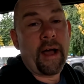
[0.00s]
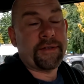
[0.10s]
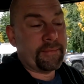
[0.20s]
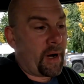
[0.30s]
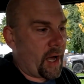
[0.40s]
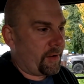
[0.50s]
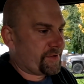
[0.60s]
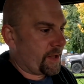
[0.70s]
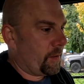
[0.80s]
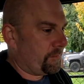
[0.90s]
thousand
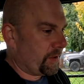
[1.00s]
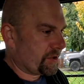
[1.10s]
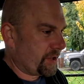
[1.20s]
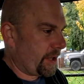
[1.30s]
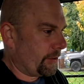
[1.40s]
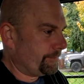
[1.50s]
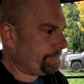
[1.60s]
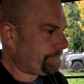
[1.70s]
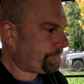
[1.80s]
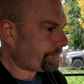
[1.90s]
miles to help flush it out
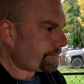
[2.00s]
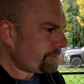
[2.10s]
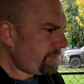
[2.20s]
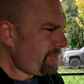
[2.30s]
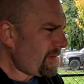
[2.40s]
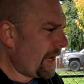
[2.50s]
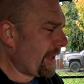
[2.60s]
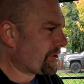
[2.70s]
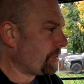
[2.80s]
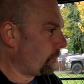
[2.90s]
and
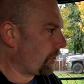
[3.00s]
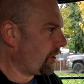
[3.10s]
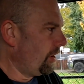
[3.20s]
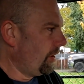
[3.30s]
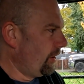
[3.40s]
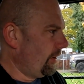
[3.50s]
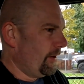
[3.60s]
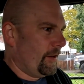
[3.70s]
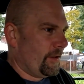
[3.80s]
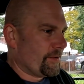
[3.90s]
that should work
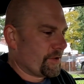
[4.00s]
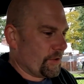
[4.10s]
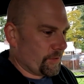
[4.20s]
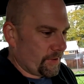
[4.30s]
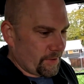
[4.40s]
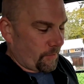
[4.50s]
so